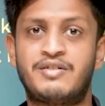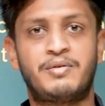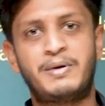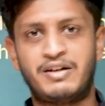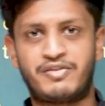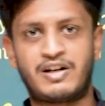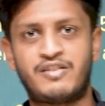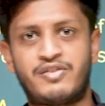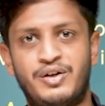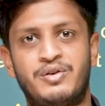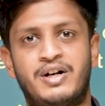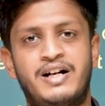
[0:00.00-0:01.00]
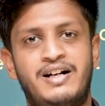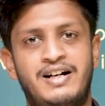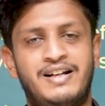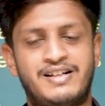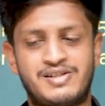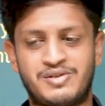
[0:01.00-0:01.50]
will be difficult for you, right?
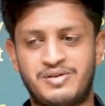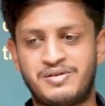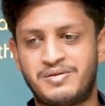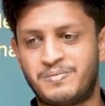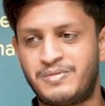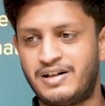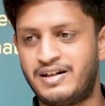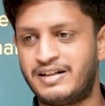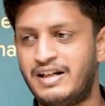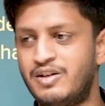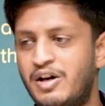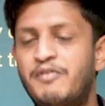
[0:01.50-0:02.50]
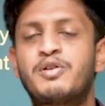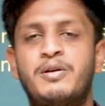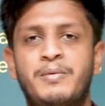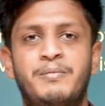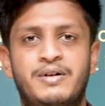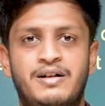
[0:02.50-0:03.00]
Like so, then you have to
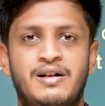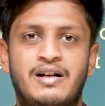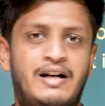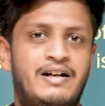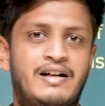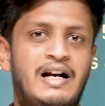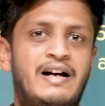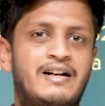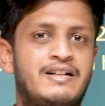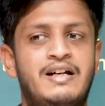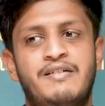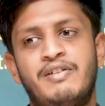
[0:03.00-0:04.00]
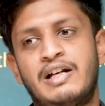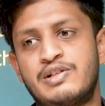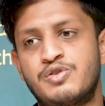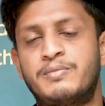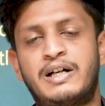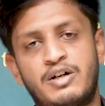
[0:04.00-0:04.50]
remember, and they will
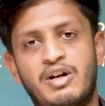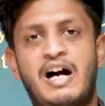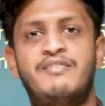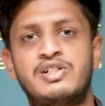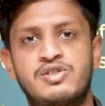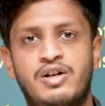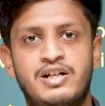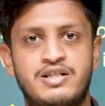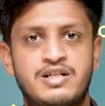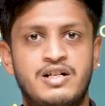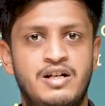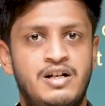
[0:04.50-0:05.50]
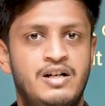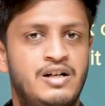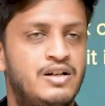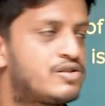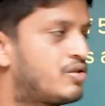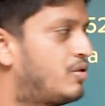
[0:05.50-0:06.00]
assume that you have this knowledge.
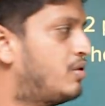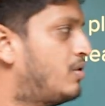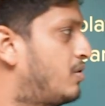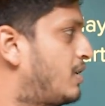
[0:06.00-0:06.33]
So